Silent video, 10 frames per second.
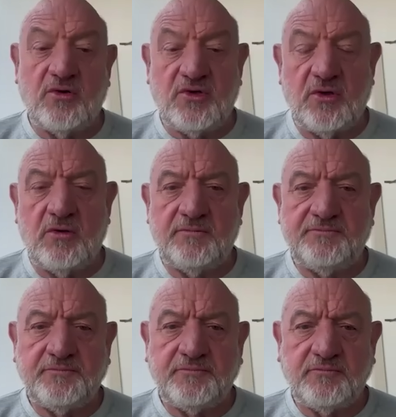will have
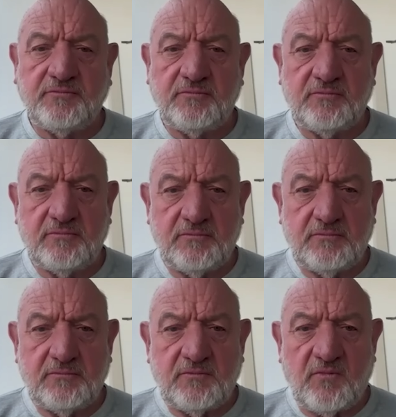to wait.
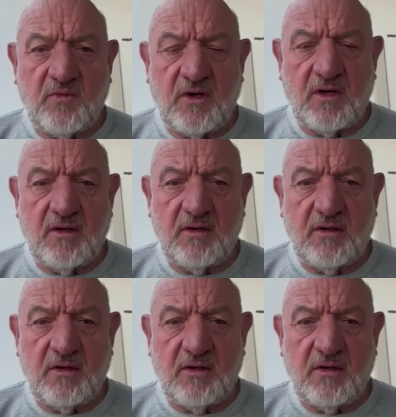The